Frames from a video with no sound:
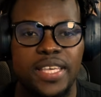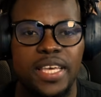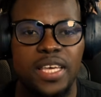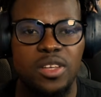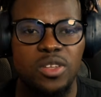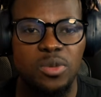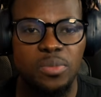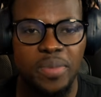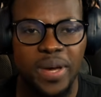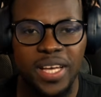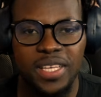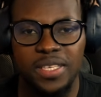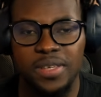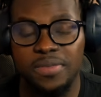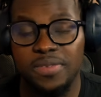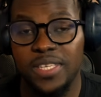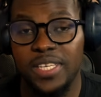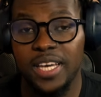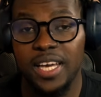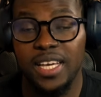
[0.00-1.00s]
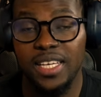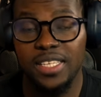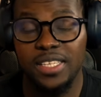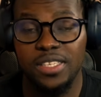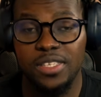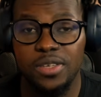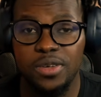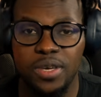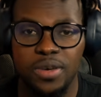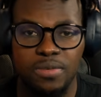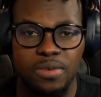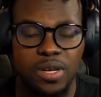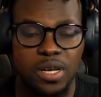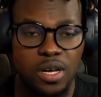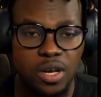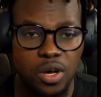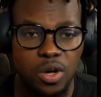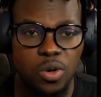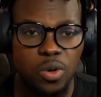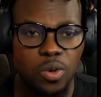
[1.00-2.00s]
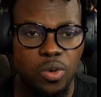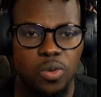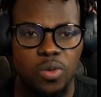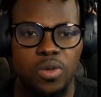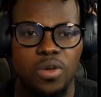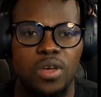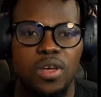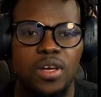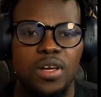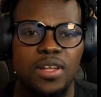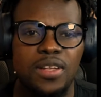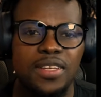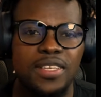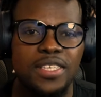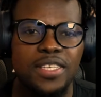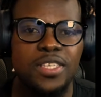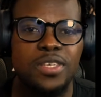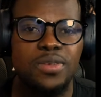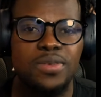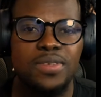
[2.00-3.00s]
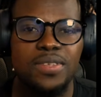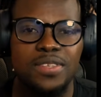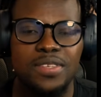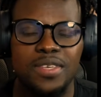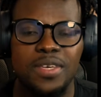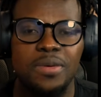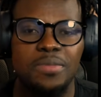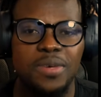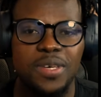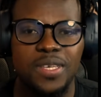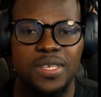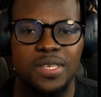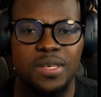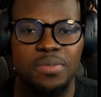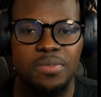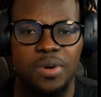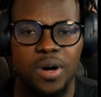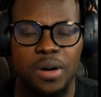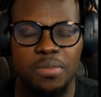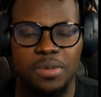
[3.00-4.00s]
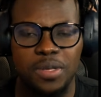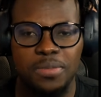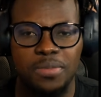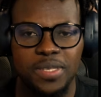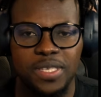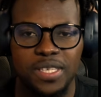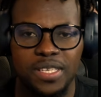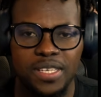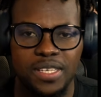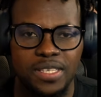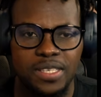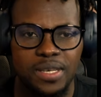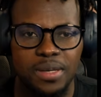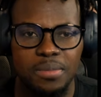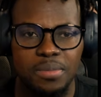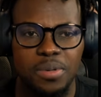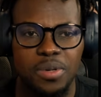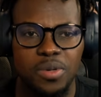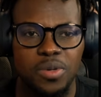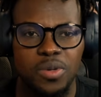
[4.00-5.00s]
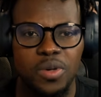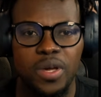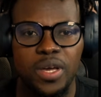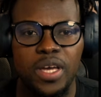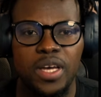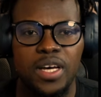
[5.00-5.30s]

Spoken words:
single massive task, you give it a goal. Let's use the same essay problem as an example.